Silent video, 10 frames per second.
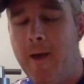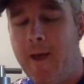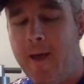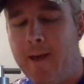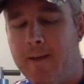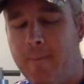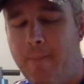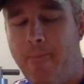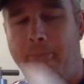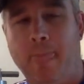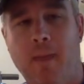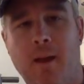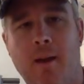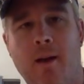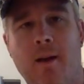and
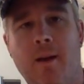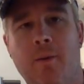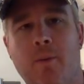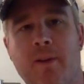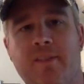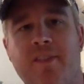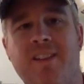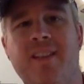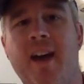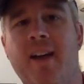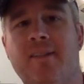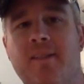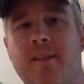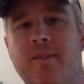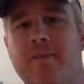it works
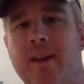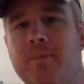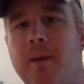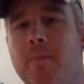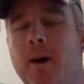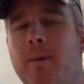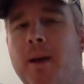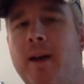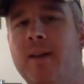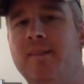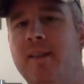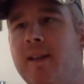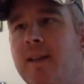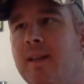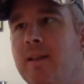fantastic. In fact, my mom has
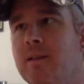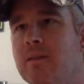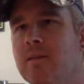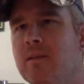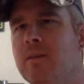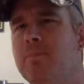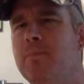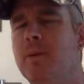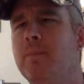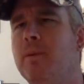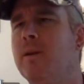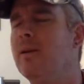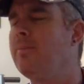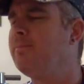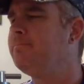a, a, a
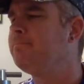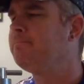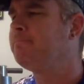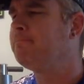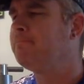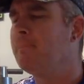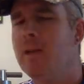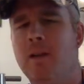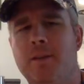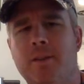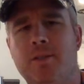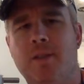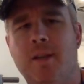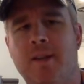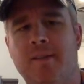um, I think
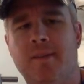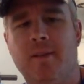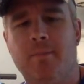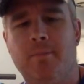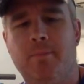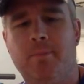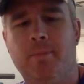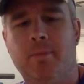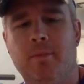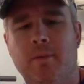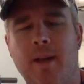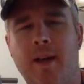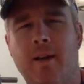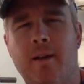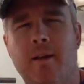she has a
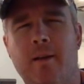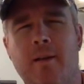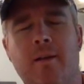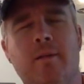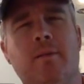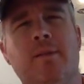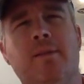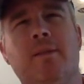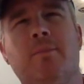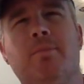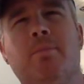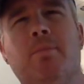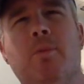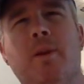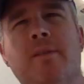black, uh, is it a
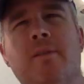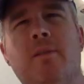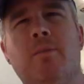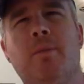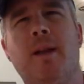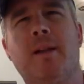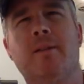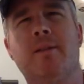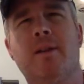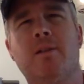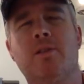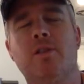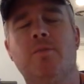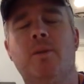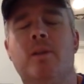Cuisinart or a Black and Decker? She
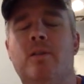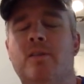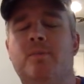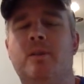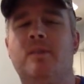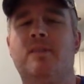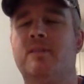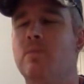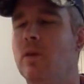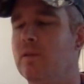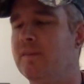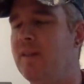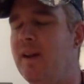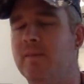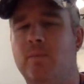has one of those, but it's a smaller
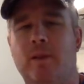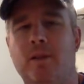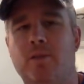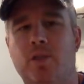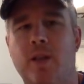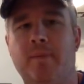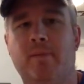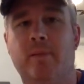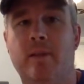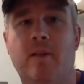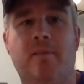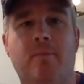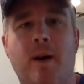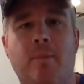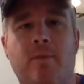size one, and she absolutely loves
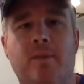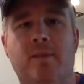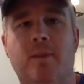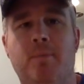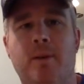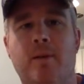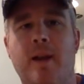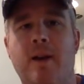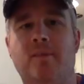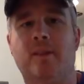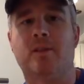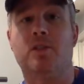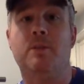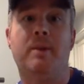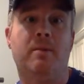mine because of the bigger housing. And
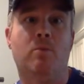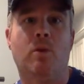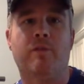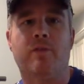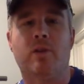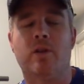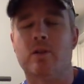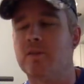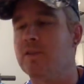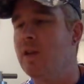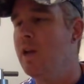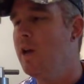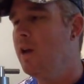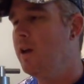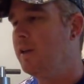she paid more for hers,
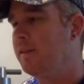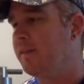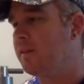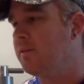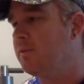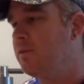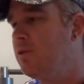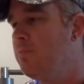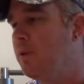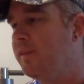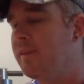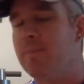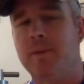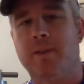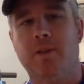and it's like two point
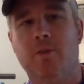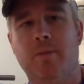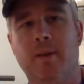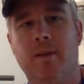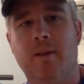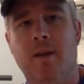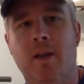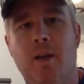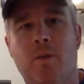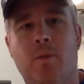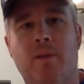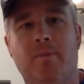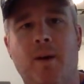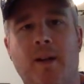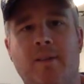something cubic,
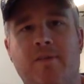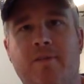whereas mine's